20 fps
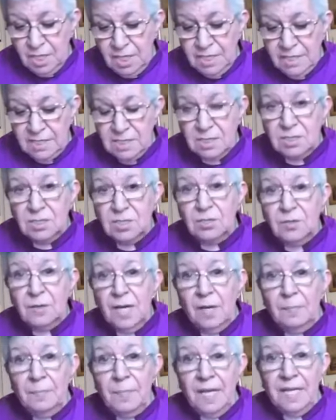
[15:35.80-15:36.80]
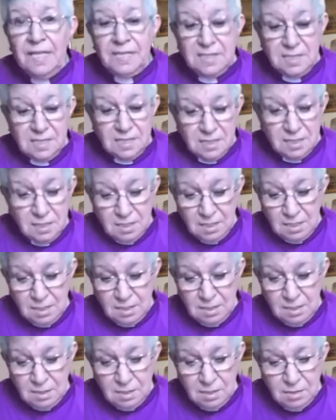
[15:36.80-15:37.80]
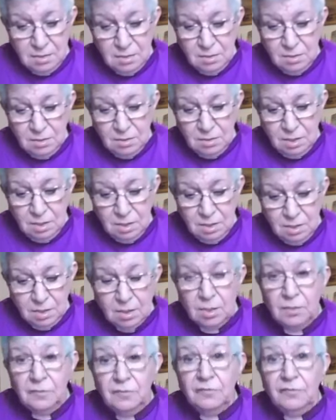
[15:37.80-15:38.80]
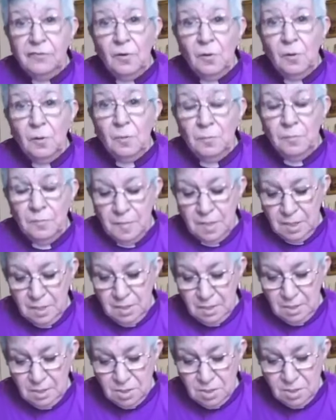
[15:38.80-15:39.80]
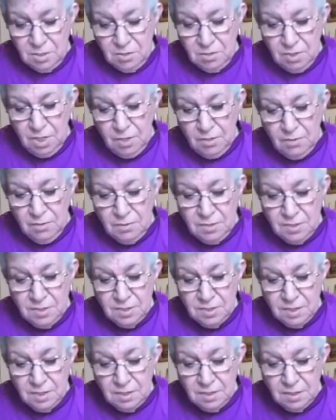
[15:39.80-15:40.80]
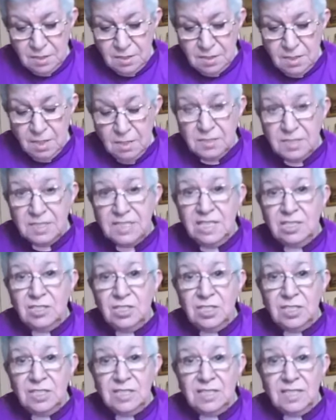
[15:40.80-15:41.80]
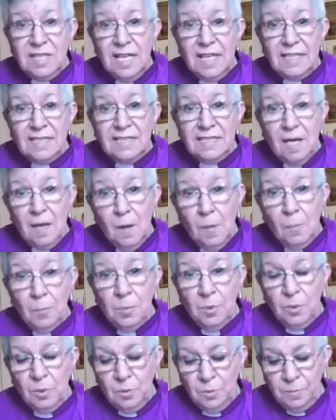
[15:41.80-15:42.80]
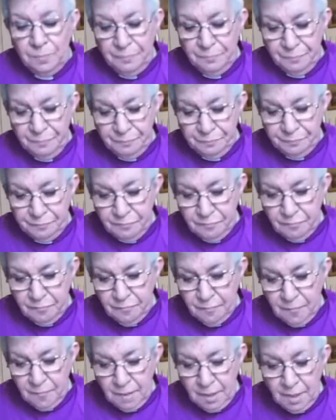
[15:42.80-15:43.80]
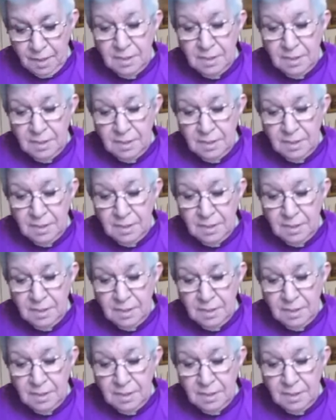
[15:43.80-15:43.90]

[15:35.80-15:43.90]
we try to do our best to conform to those teachings and that example,